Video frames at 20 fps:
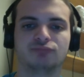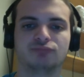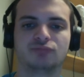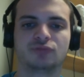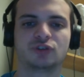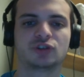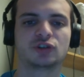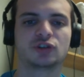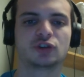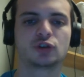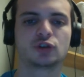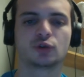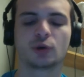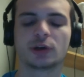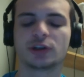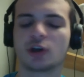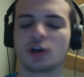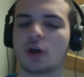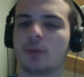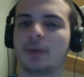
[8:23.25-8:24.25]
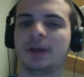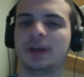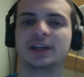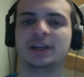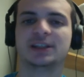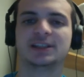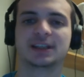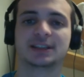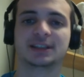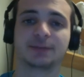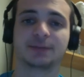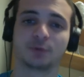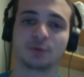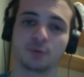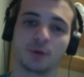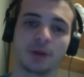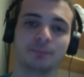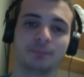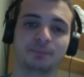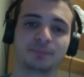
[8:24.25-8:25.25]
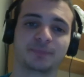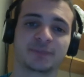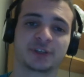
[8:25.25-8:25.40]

Just destroys all minions except for one.